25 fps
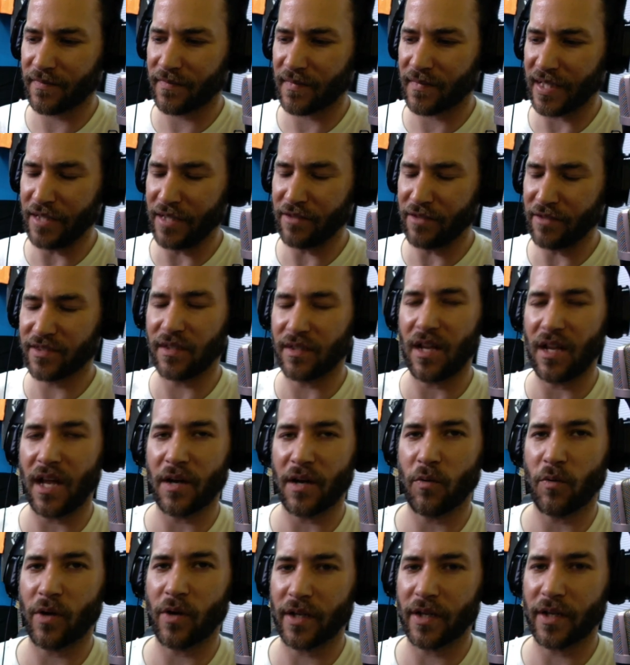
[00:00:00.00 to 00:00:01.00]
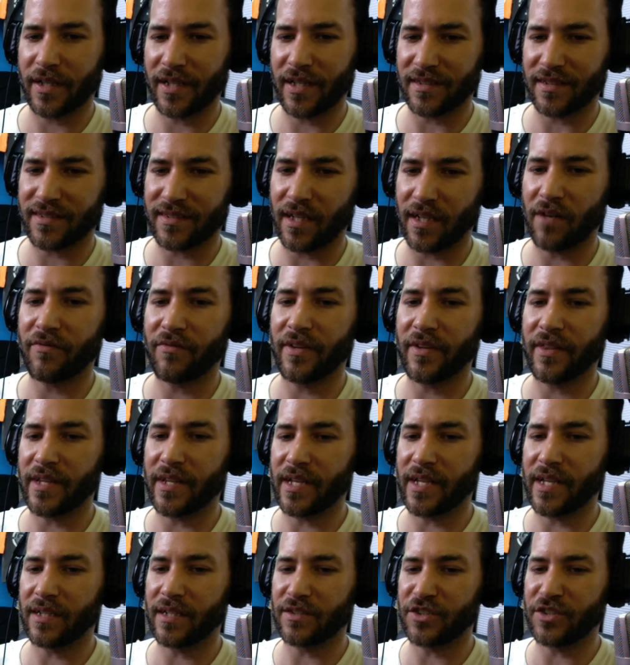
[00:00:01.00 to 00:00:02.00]
it was a lot of work in itself, and
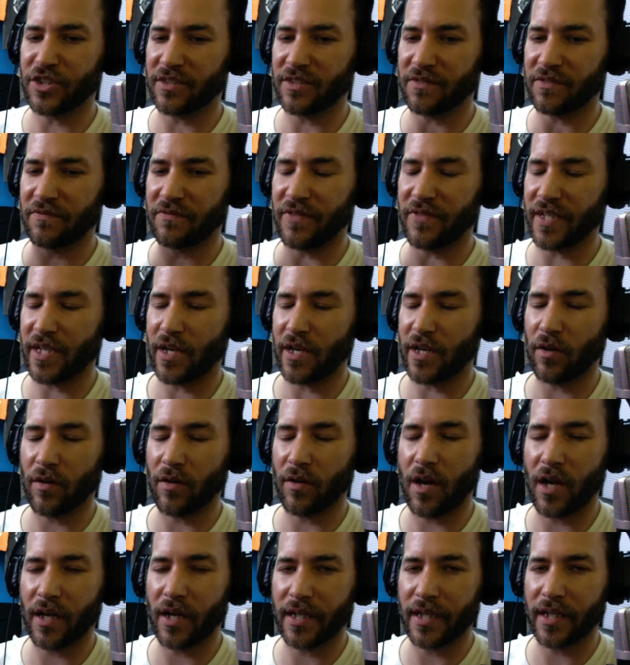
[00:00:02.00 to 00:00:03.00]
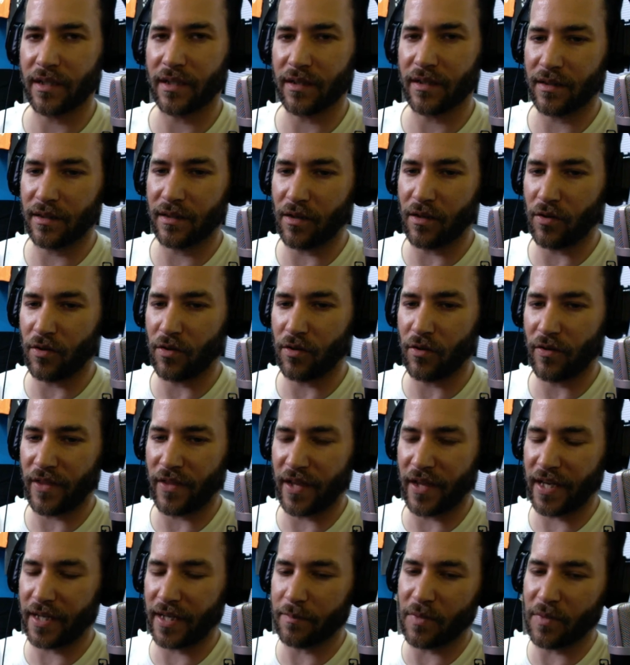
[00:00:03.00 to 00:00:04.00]
then just video logging the whole
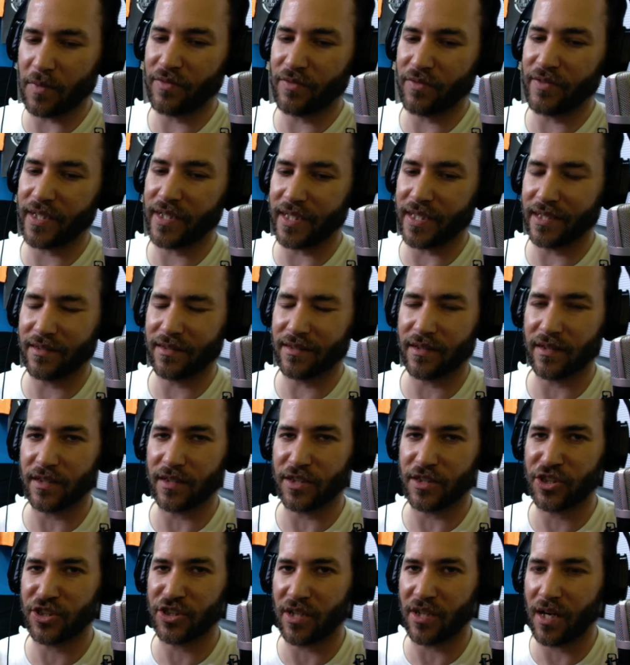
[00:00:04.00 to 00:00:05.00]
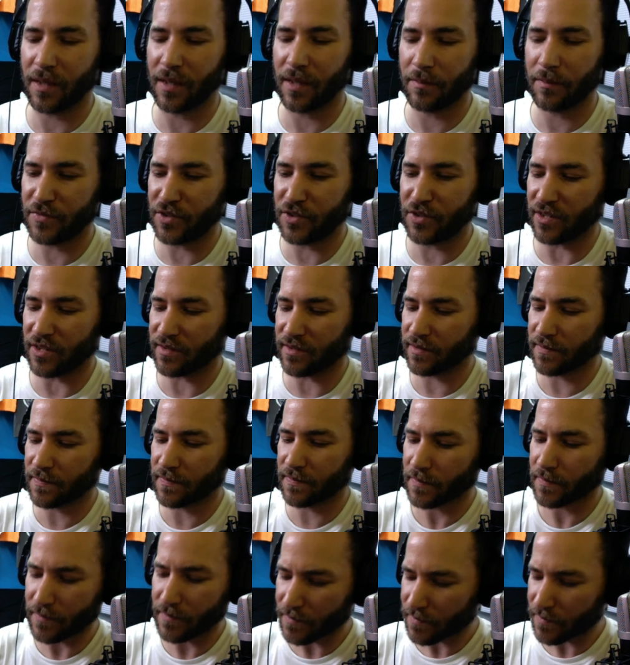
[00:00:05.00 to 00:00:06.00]
thing, moving into the shop. Just
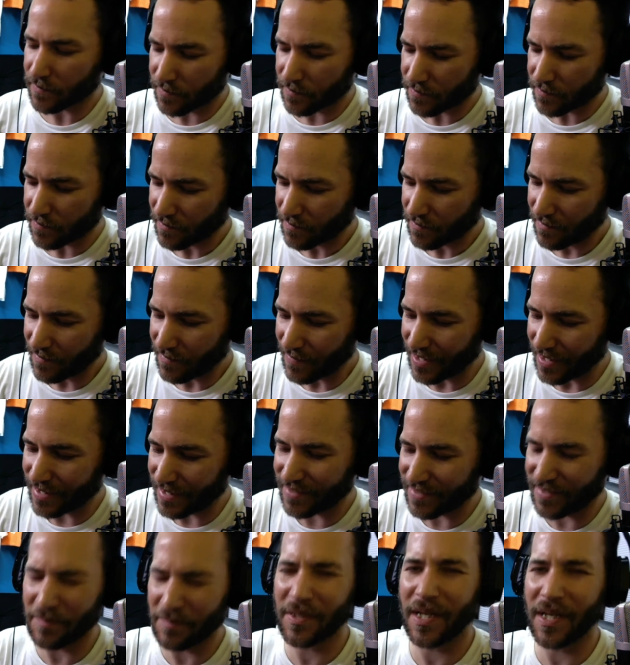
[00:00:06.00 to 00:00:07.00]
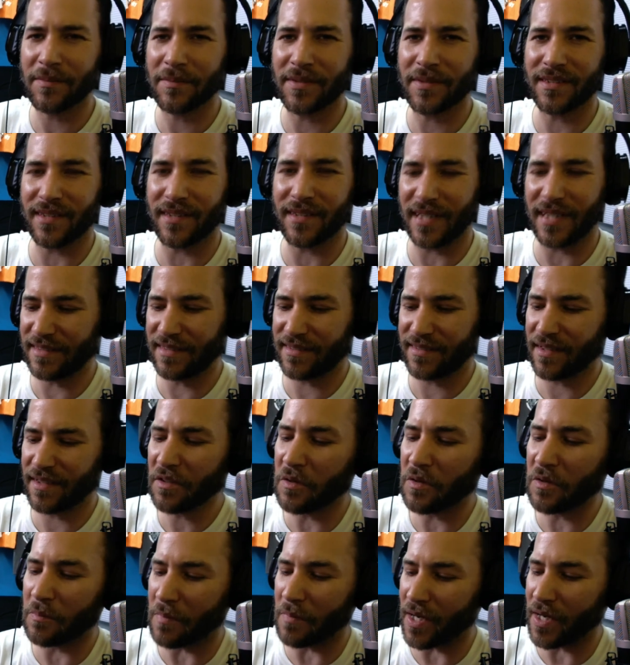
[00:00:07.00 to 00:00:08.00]
sometimes it's it's a
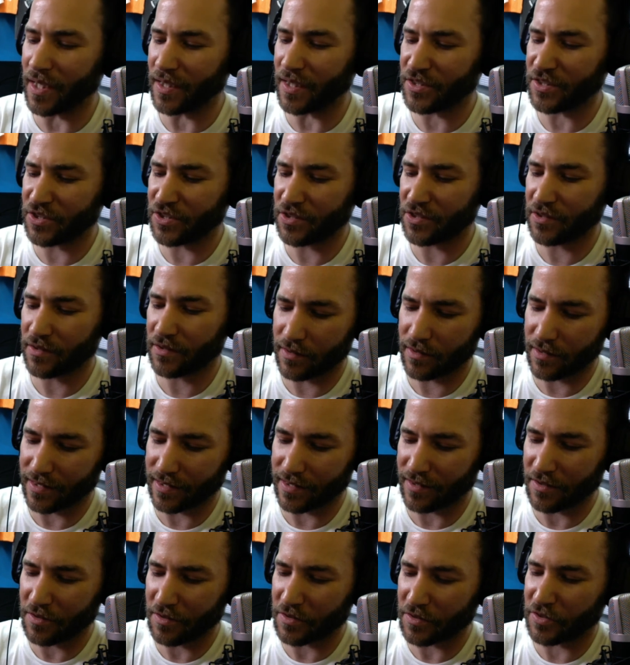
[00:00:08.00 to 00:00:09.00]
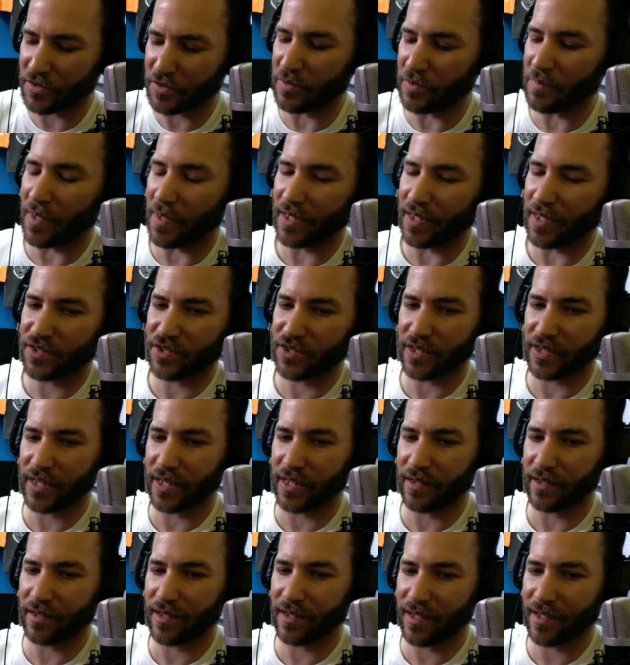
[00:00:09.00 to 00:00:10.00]
little much. It's a little too much,
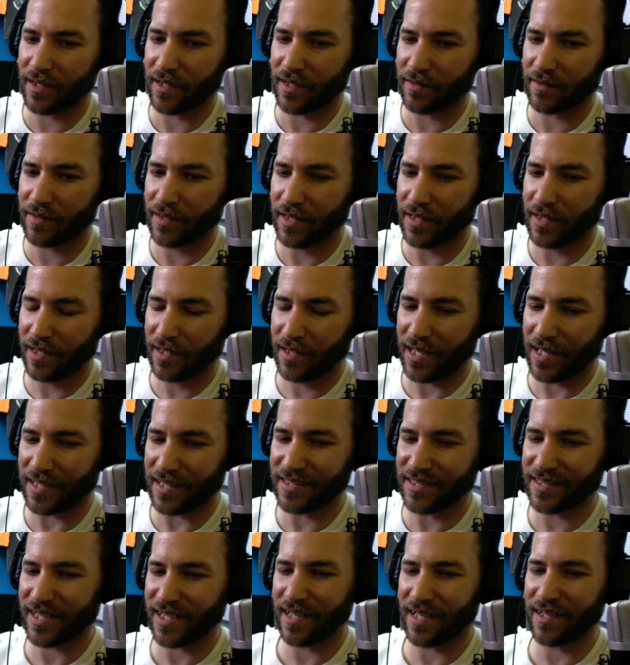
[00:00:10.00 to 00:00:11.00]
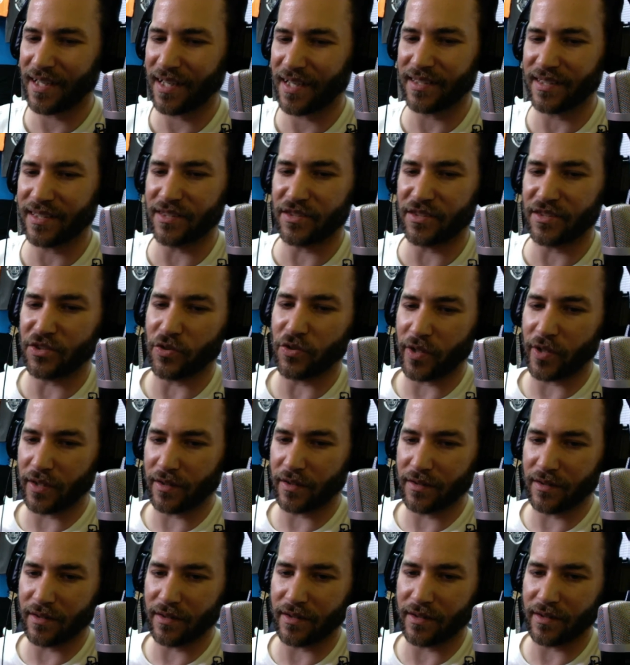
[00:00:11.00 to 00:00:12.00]
and uh, I just kind of like to enjoy
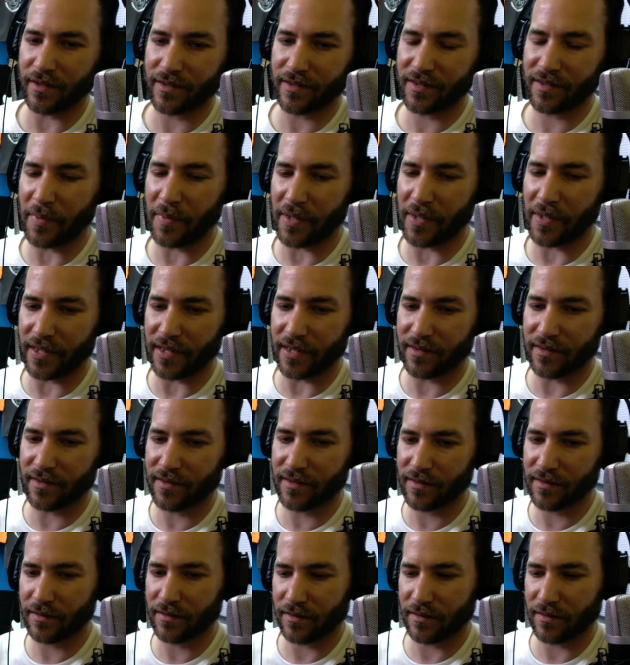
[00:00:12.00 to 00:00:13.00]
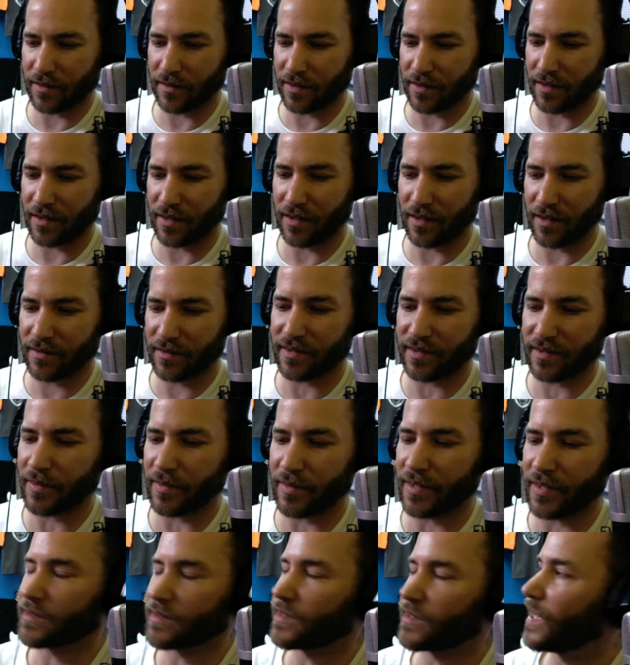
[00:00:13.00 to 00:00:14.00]
the experience yeah, that's
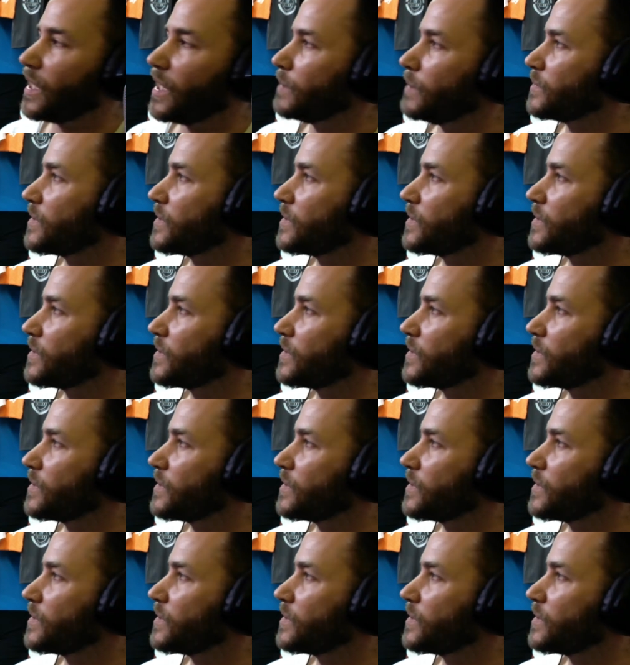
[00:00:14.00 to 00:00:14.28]
kind of the way I